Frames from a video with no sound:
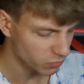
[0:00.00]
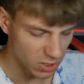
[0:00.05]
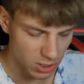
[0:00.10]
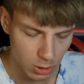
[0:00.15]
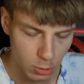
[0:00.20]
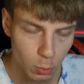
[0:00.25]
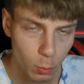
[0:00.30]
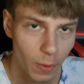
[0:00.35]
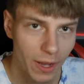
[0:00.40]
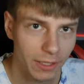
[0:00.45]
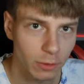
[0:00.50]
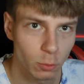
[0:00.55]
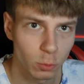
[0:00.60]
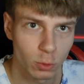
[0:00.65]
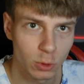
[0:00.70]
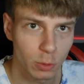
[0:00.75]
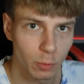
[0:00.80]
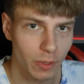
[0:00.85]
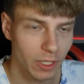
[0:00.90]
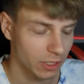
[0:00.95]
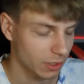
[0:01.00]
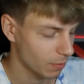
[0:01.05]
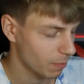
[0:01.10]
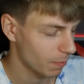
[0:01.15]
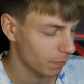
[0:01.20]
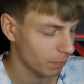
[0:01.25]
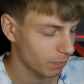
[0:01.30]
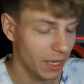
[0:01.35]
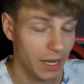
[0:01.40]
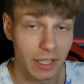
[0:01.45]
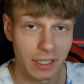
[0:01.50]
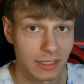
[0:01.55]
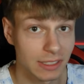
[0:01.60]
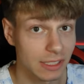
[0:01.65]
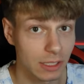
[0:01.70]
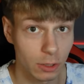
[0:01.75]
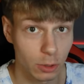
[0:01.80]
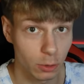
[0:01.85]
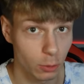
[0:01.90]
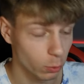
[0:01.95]
This is way too sweet, but
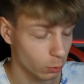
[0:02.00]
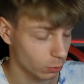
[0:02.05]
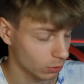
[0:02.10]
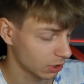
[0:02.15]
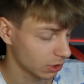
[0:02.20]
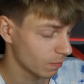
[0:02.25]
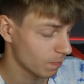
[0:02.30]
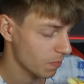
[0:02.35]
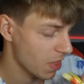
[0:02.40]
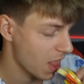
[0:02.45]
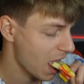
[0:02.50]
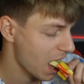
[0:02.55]
it's good.